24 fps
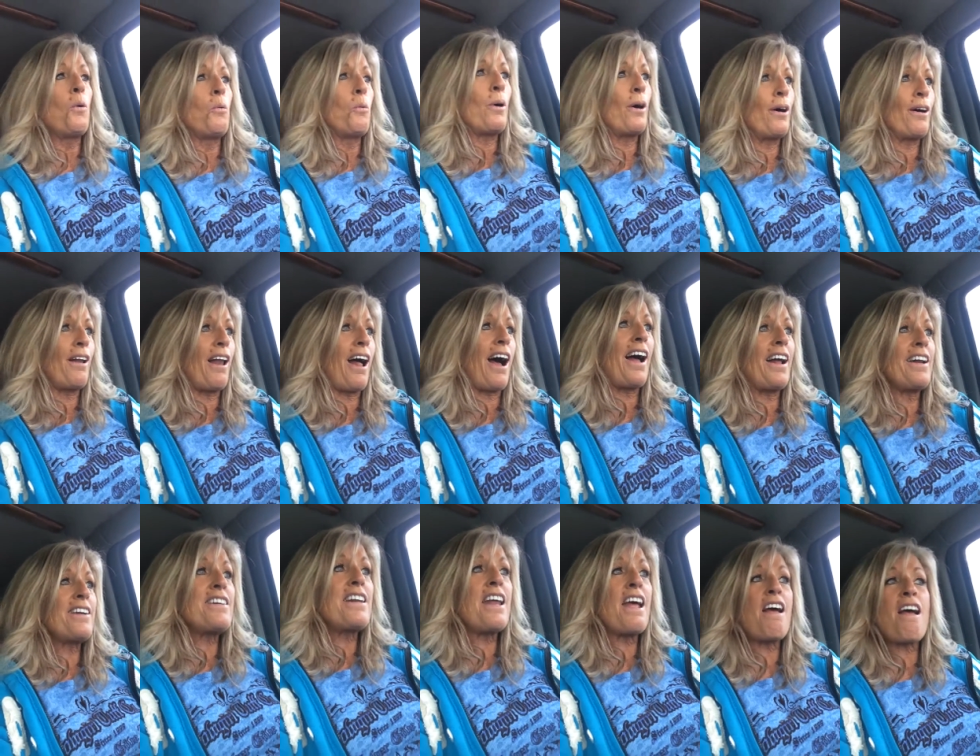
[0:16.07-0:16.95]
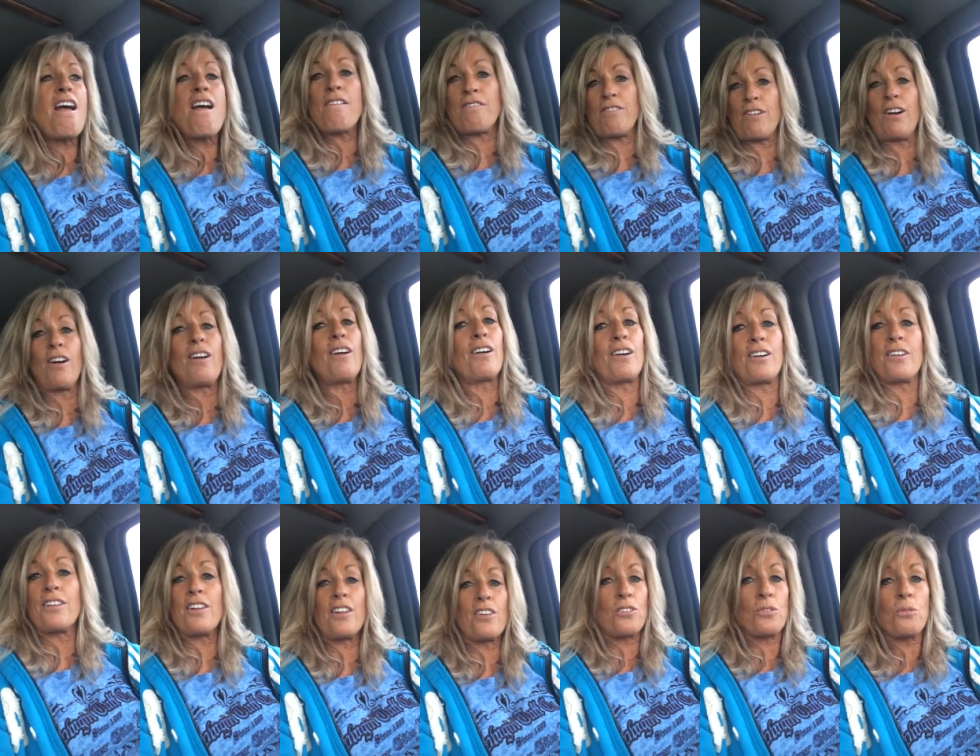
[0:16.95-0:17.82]
Well, I never
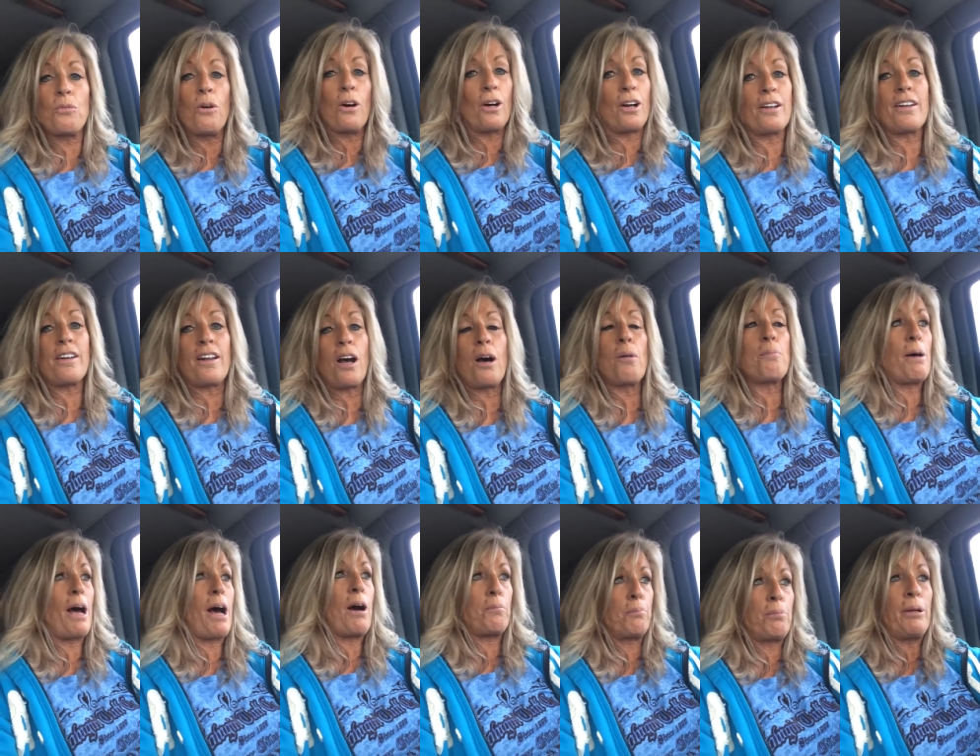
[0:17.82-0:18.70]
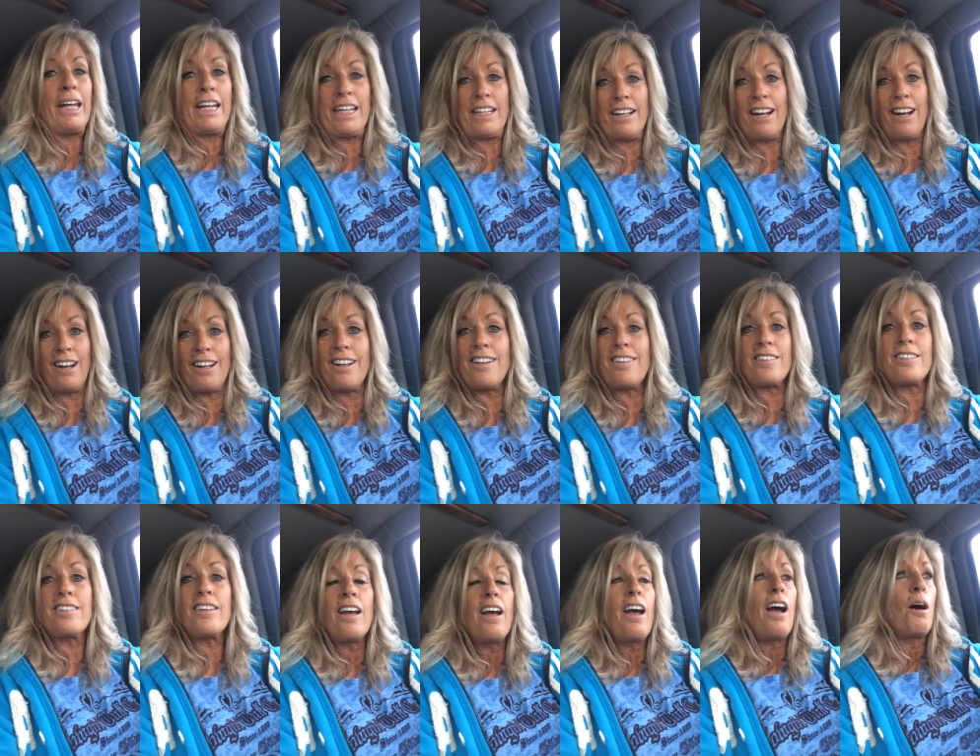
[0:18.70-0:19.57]
heard this one about
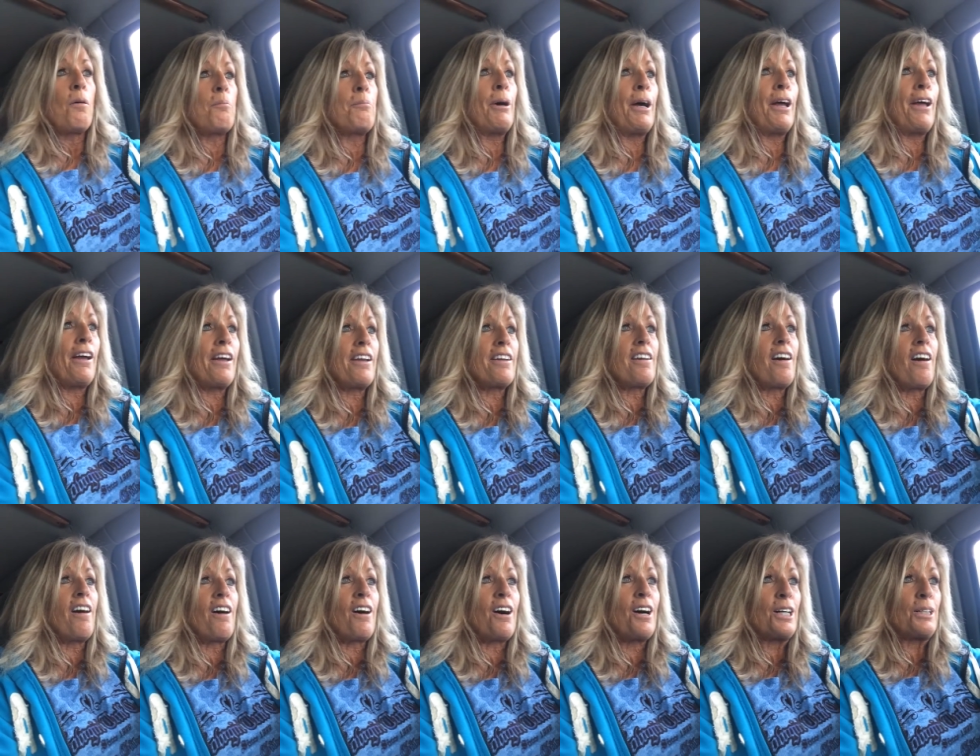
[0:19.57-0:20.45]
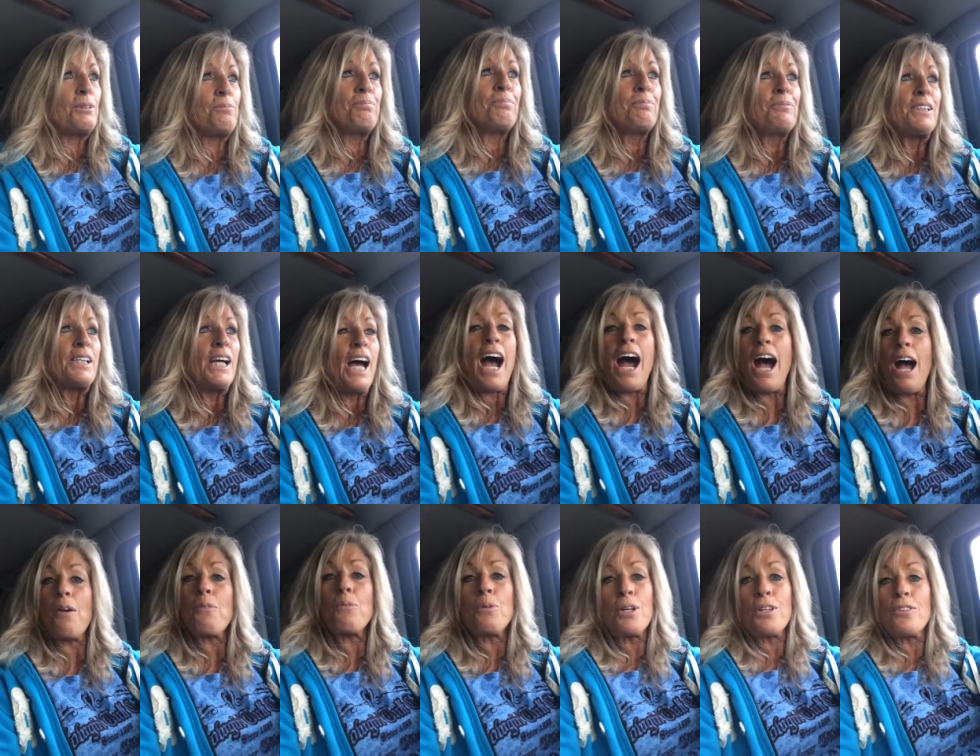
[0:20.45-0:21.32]
peanuts, but um,
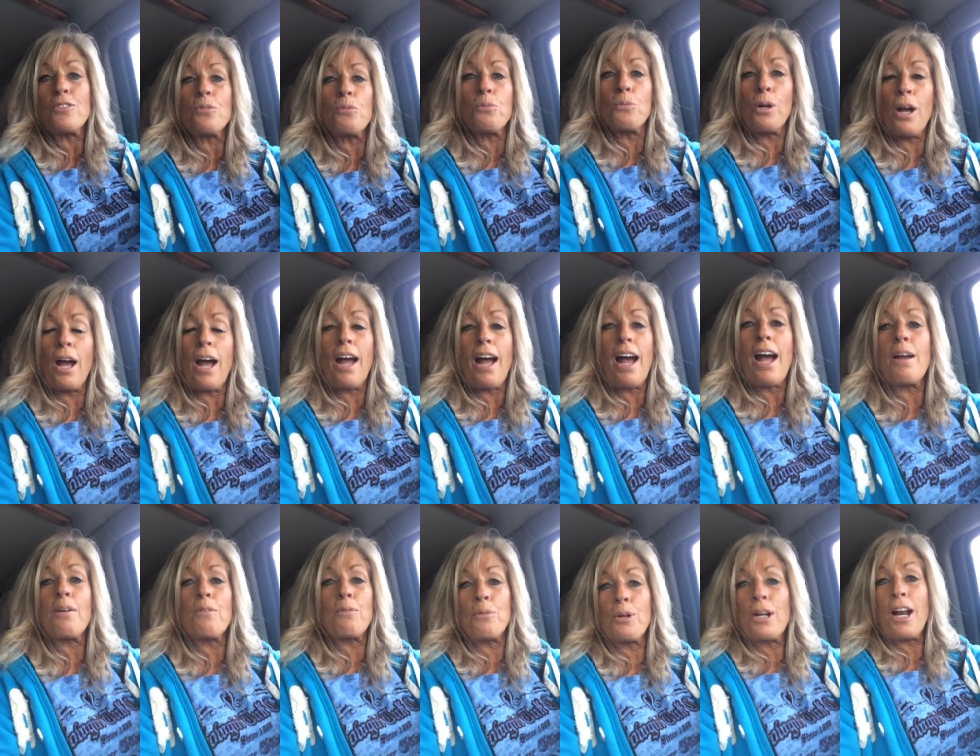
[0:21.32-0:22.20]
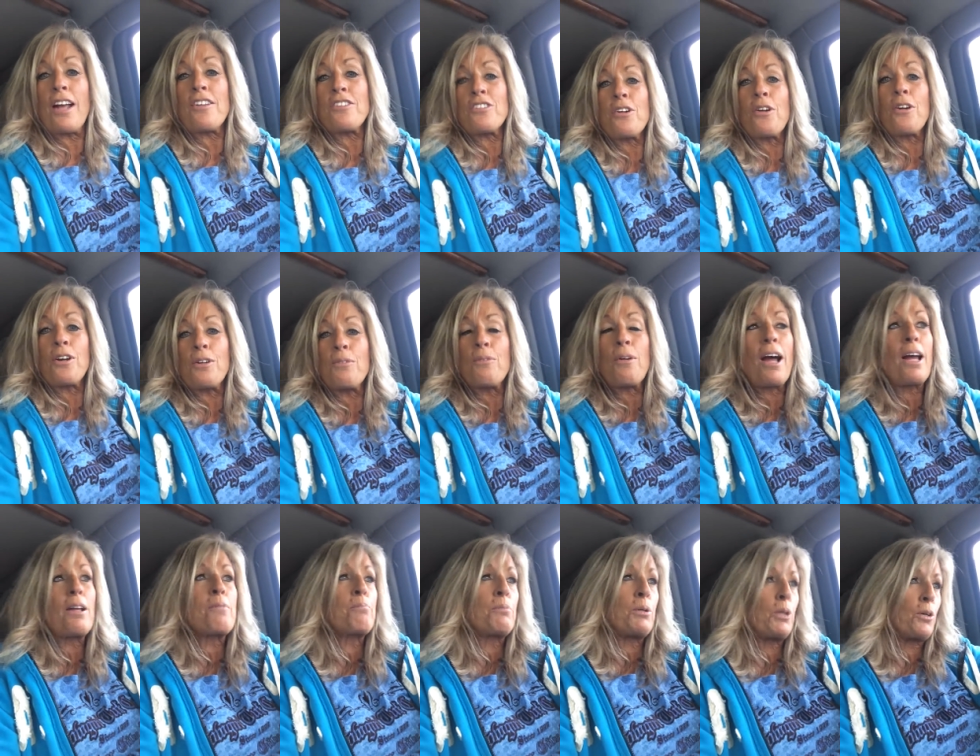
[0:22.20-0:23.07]
I was I when I started
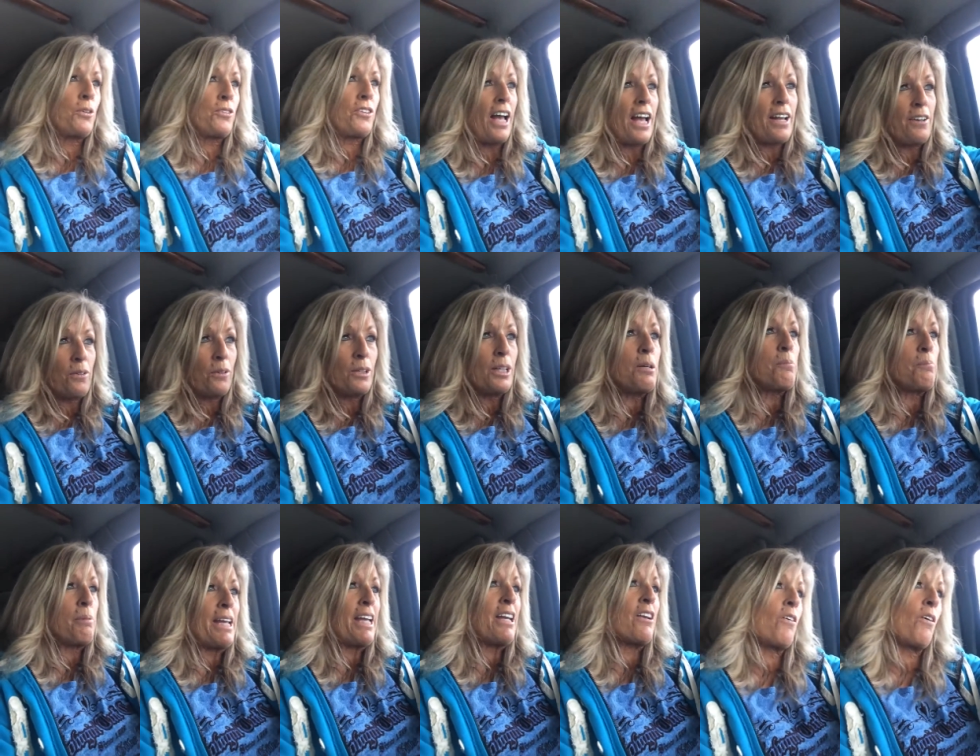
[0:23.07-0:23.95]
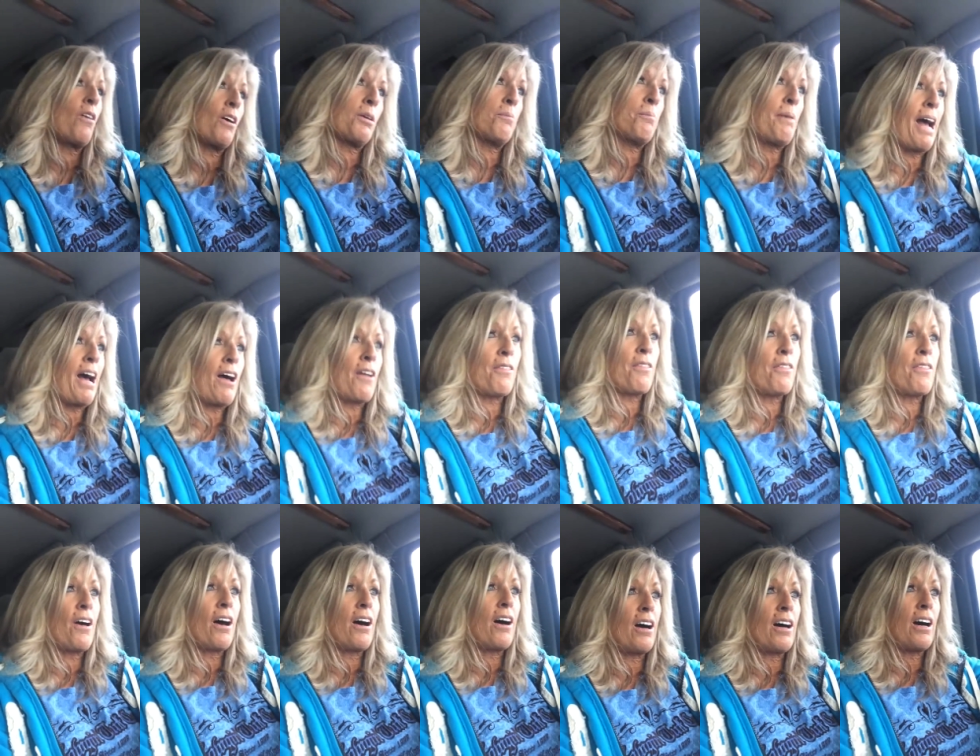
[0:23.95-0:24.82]
riding bulls, I'd only been on about
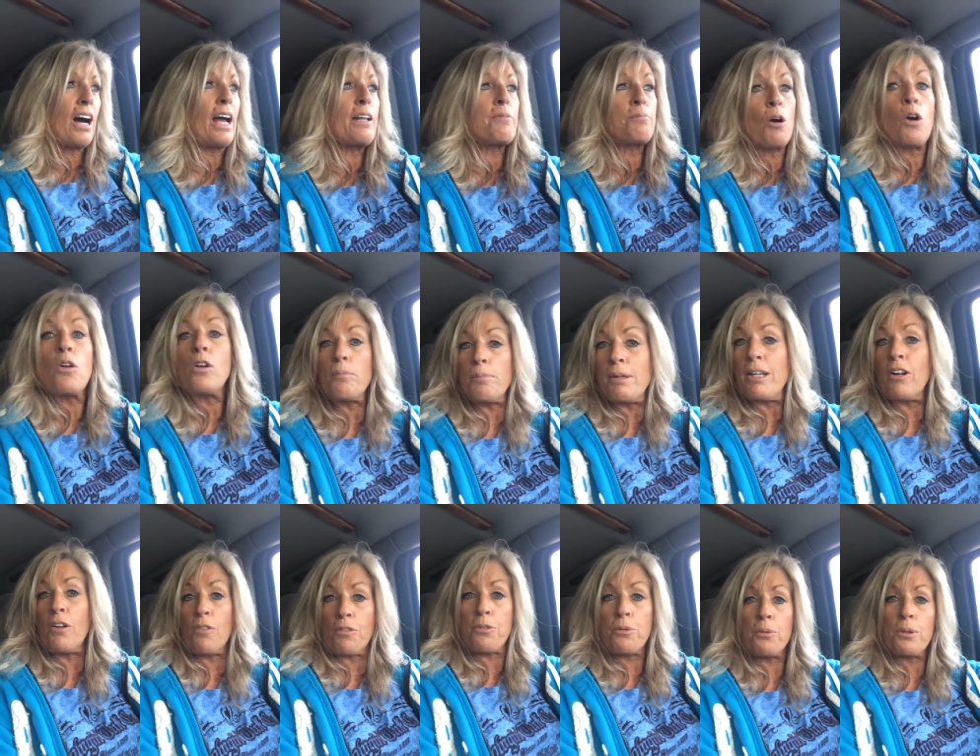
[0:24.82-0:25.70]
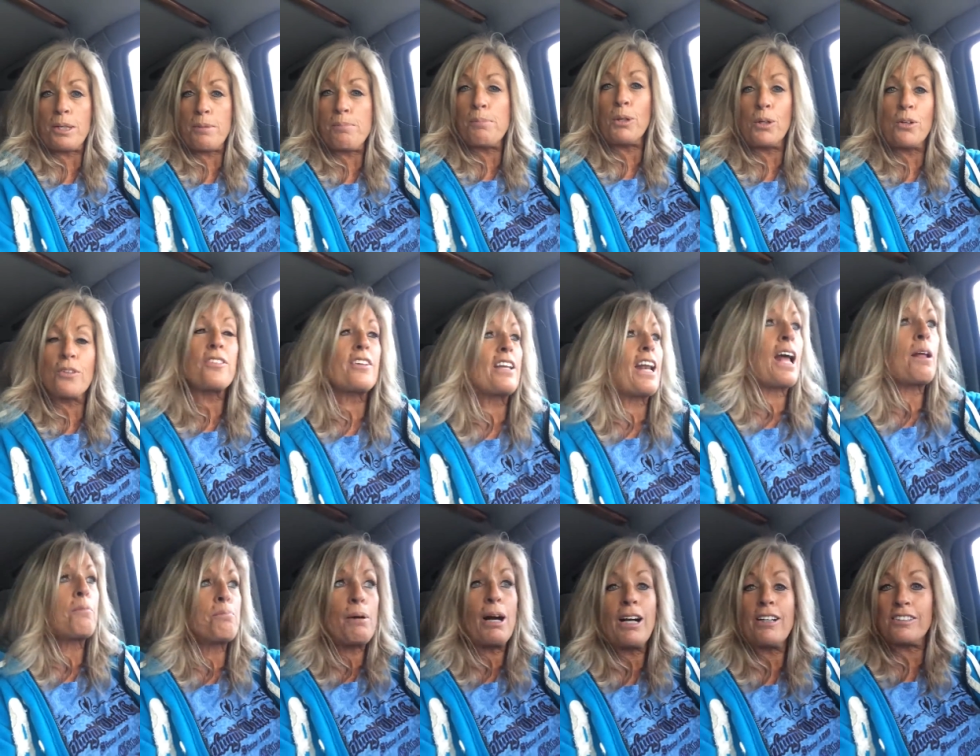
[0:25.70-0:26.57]
uh, I'd only been on three bulls, and
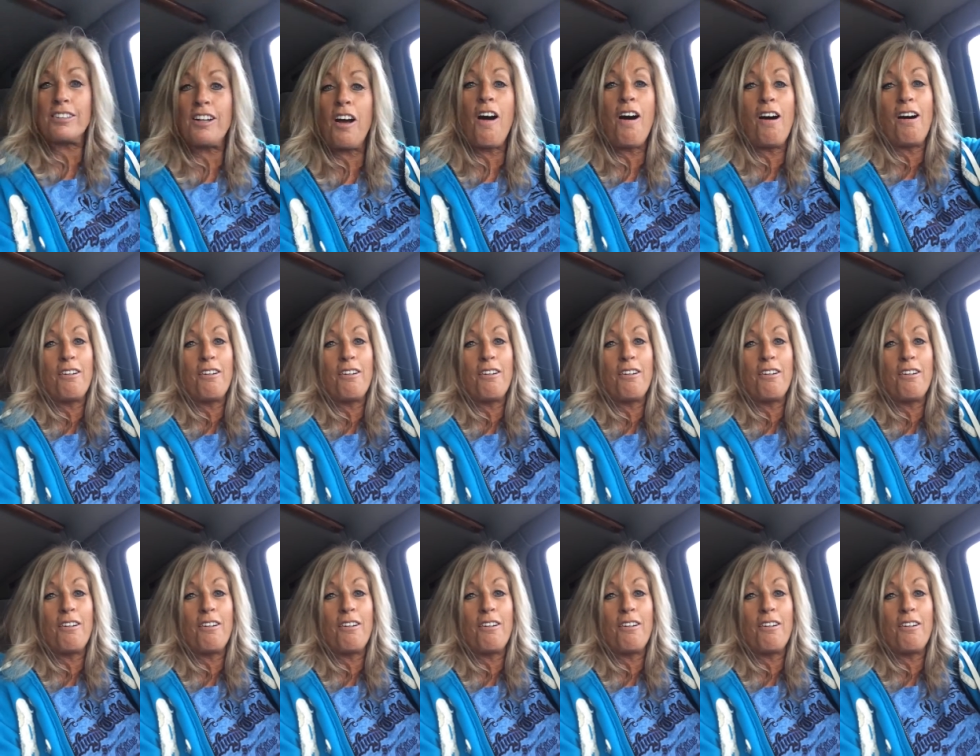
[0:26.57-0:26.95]
I'd bucked